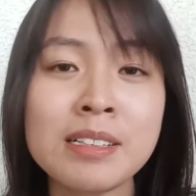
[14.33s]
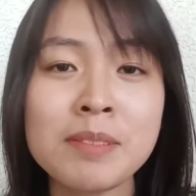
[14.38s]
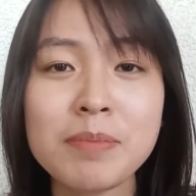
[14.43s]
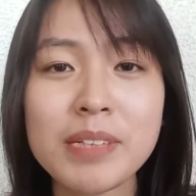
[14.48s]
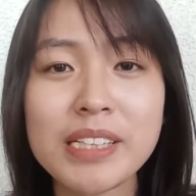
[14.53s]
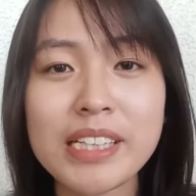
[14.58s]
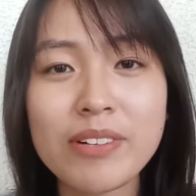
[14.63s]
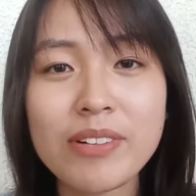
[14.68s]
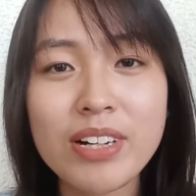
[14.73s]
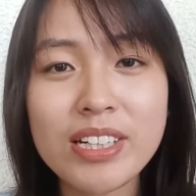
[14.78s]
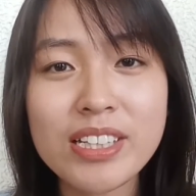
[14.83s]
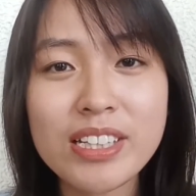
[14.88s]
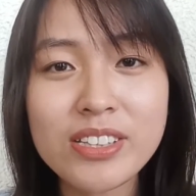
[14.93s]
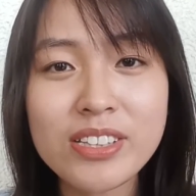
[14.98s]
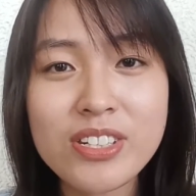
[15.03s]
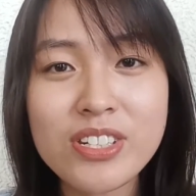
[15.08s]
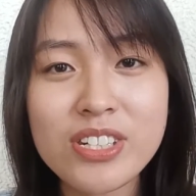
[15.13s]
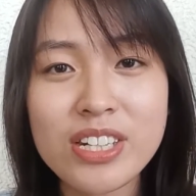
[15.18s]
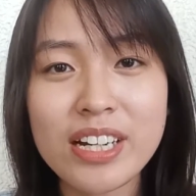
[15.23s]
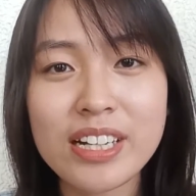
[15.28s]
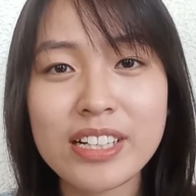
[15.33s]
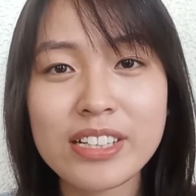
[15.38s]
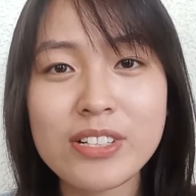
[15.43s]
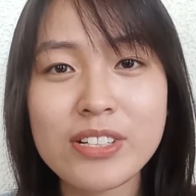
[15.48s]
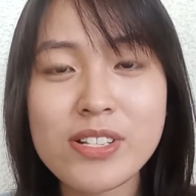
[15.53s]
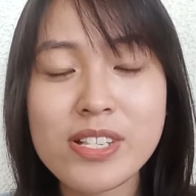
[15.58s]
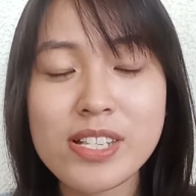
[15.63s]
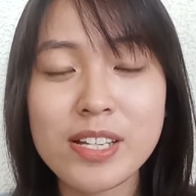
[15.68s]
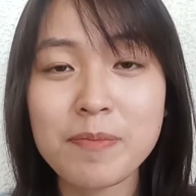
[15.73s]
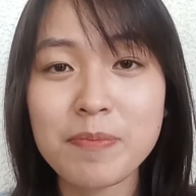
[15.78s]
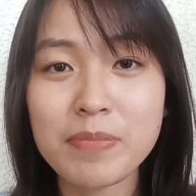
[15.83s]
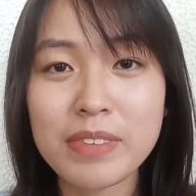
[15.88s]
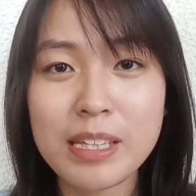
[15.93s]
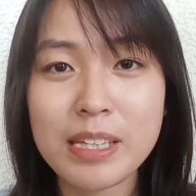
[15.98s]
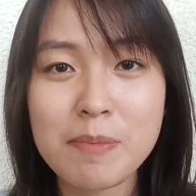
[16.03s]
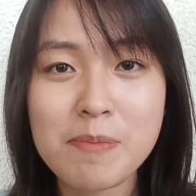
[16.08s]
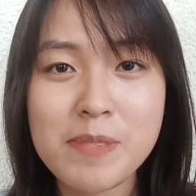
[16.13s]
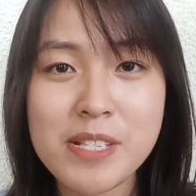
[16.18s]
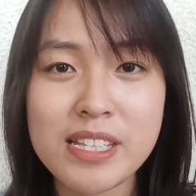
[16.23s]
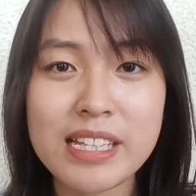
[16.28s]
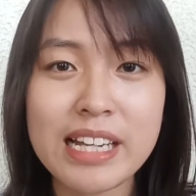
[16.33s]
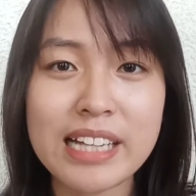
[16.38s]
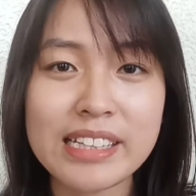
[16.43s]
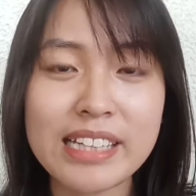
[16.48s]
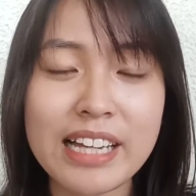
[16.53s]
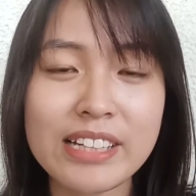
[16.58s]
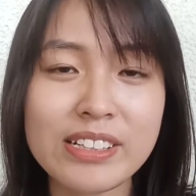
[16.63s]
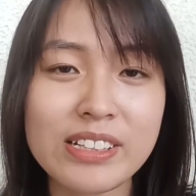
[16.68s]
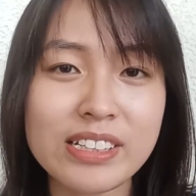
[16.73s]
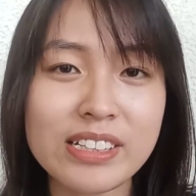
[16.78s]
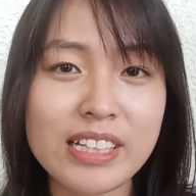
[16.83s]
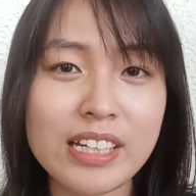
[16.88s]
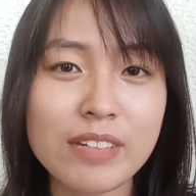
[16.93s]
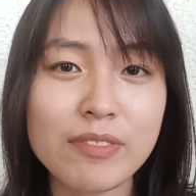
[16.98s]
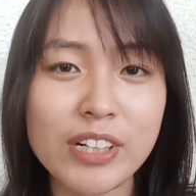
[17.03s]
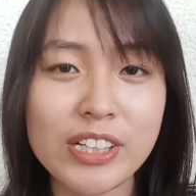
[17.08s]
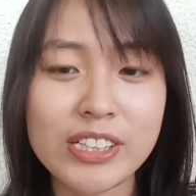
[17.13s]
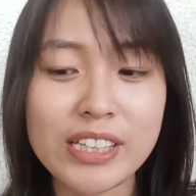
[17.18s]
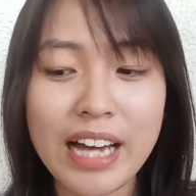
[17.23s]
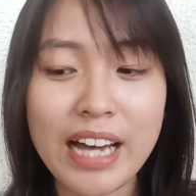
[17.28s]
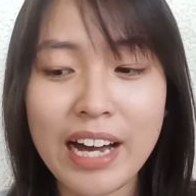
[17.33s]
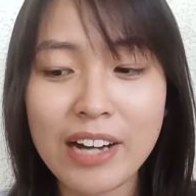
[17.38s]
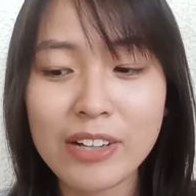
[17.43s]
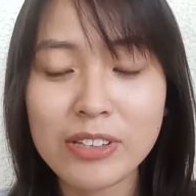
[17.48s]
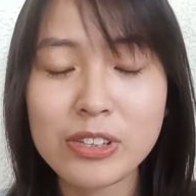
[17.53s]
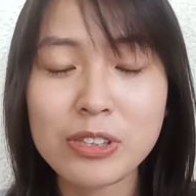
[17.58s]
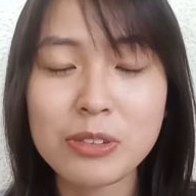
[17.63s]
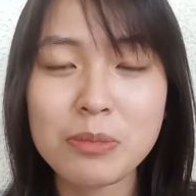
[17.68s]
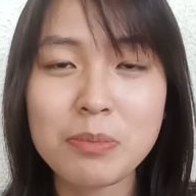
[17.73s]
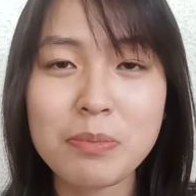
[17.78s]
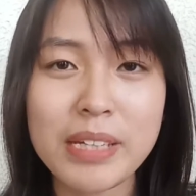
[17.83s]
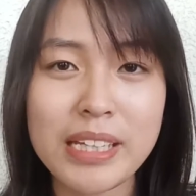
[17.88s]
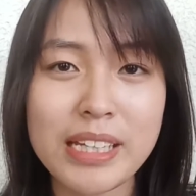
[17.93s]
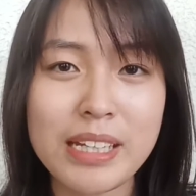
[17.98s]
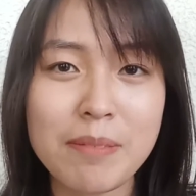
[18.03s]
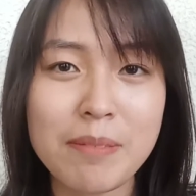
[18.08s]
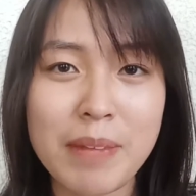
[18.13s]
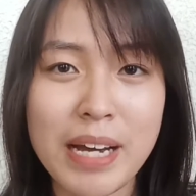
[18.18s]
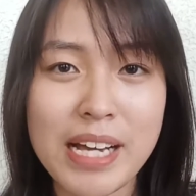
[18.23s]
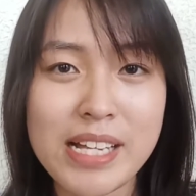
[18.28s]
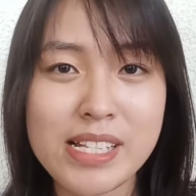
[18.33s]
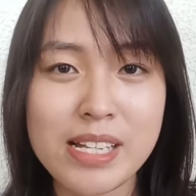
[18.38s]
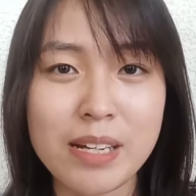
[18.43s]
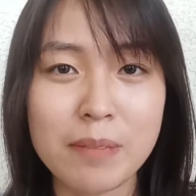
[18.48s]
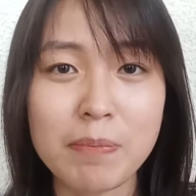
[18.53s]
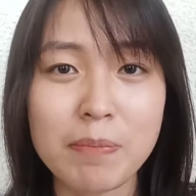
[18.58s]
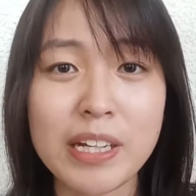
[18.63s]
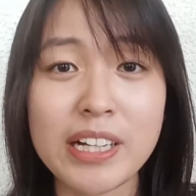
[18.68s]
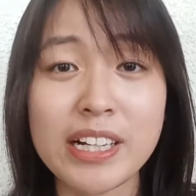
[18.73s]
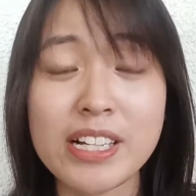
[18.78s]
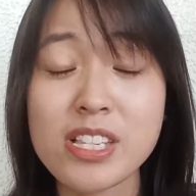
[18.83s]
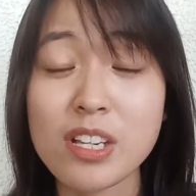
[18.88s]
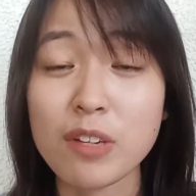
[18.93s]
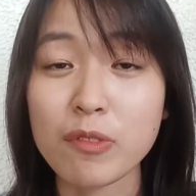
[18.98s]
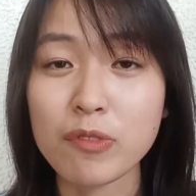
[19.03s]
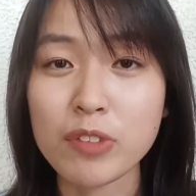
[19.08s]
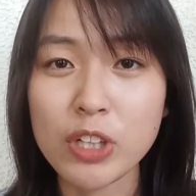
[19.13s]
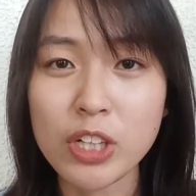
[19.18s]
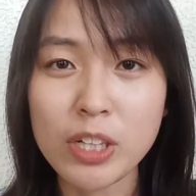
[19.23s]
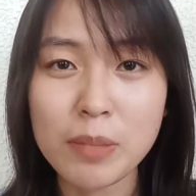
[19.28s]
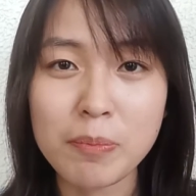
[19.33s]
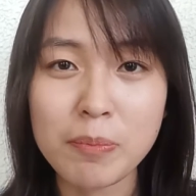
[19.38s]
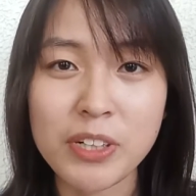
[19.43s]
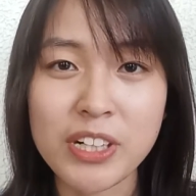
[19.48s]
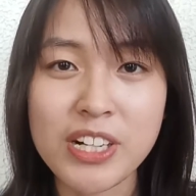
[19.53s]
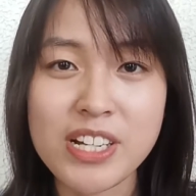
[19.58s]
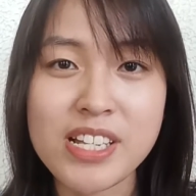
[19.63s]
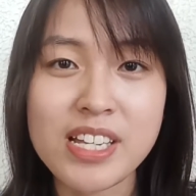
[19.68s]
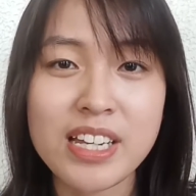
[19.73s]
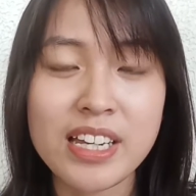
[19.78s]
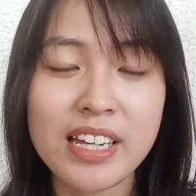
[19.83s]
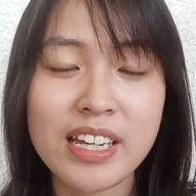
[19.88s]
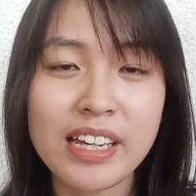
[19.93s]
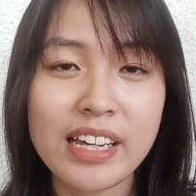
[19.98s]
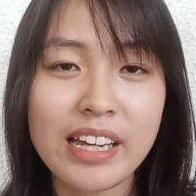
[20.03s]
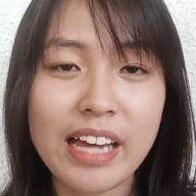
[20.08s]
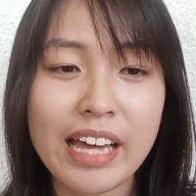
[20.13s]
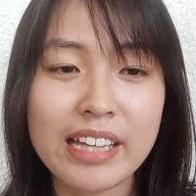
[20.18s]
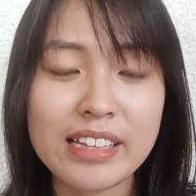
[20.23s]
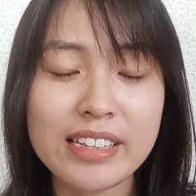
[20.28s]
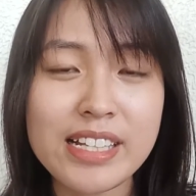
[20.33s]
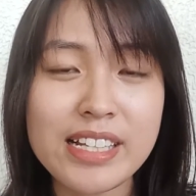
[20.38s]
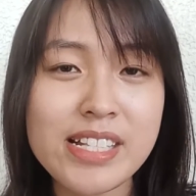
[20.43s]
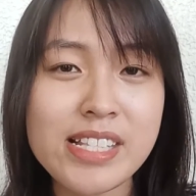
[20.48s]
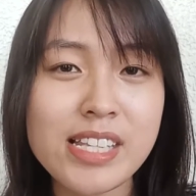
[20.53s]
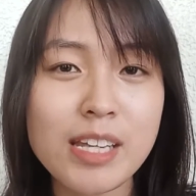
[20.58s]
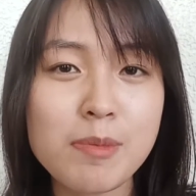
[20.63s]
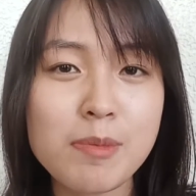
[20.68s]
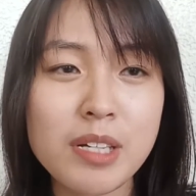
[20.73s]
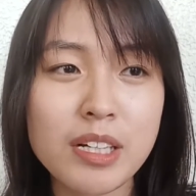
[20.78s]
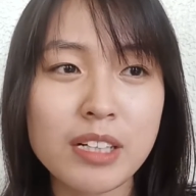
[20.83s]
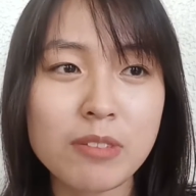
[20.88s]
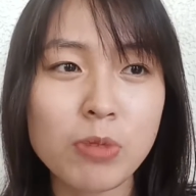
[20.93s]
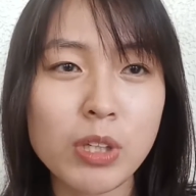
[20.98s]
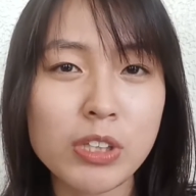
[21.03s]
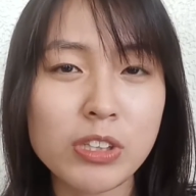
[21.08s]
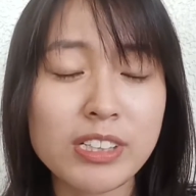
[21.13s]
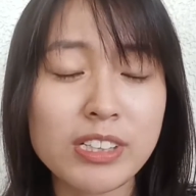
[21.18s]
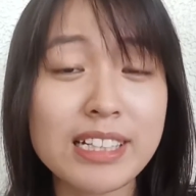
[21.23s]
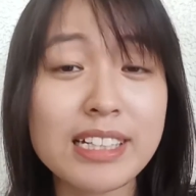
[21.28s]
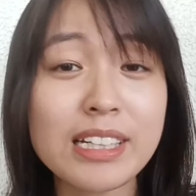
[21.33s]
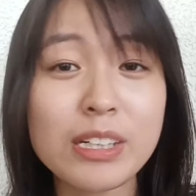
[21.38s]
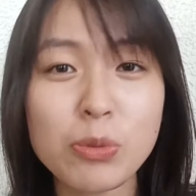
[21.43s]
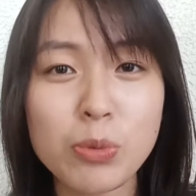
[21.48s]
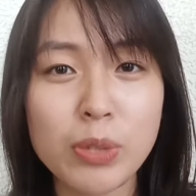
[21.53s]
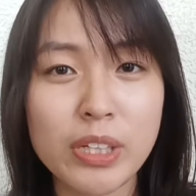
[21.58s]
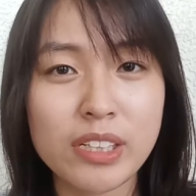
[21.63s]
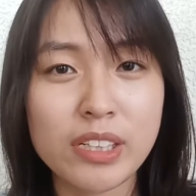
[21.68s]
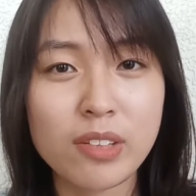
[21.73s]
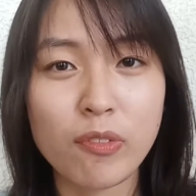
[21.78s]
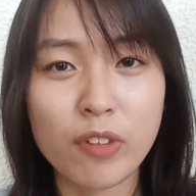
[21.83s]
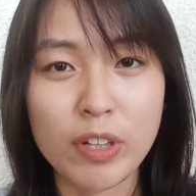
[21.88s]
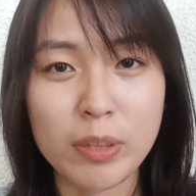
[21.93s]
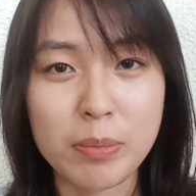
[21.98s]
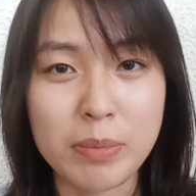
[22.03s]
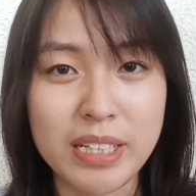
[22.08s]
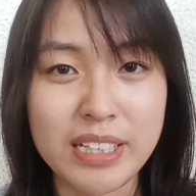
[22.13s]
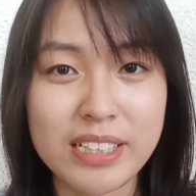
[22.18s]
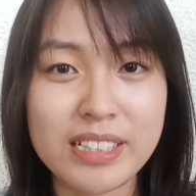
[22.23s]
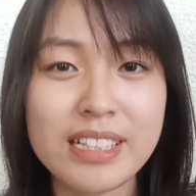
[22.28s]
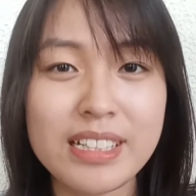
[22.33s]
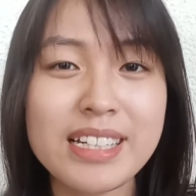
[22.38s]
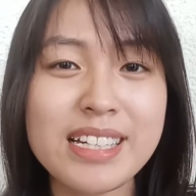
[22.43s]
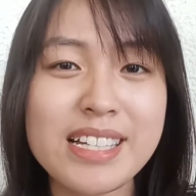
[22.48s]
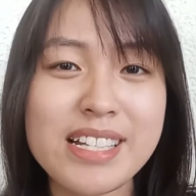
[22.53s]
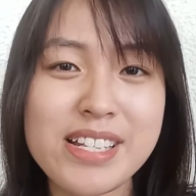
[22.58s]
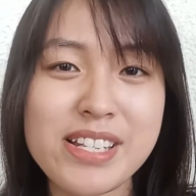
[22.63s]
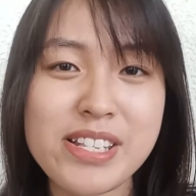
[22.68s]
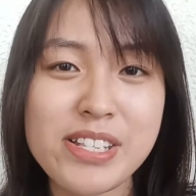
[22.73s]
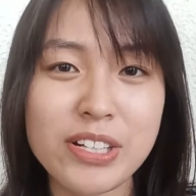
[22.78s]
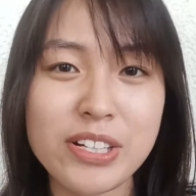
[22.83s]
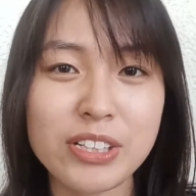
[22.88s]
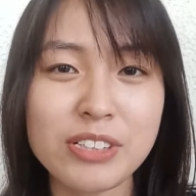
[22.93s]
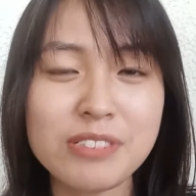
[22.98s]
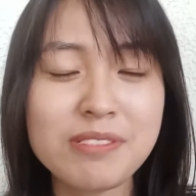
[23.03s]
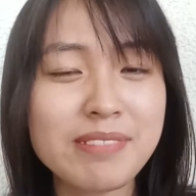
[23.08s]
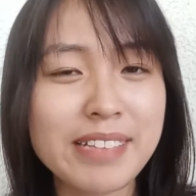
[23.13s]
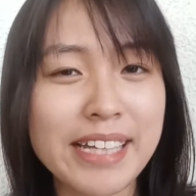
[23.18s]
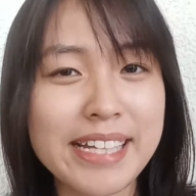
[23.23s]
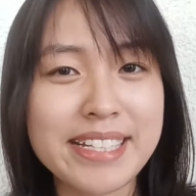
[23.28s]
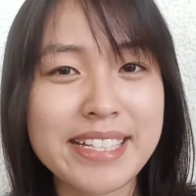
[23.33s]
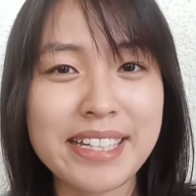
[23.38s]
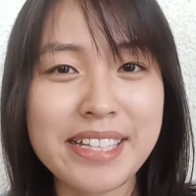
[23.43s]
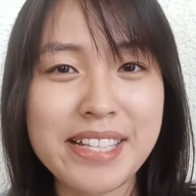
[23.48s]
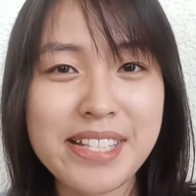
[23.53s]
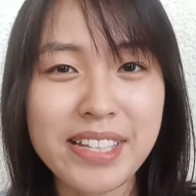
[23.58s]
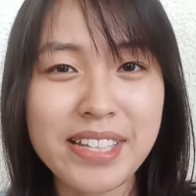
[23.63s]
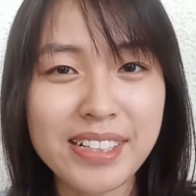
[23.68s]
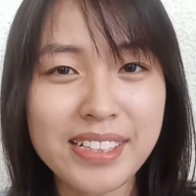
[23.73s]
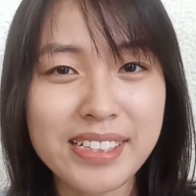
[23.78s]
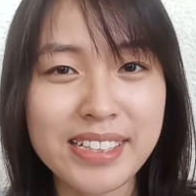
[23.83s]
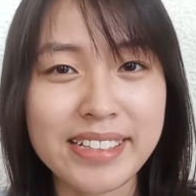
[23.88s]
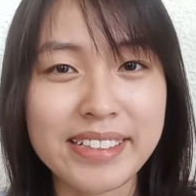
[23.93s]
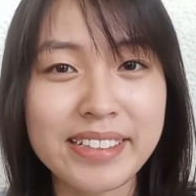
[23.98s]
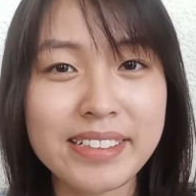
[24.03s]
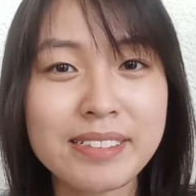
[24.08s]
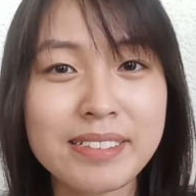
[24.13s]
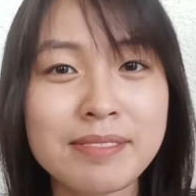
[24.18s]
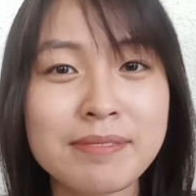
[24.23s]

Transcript: But I wanted to share you some tips that I could give on how to minimize the appearance of your pores and these tips are what really worked for me. So let's get started!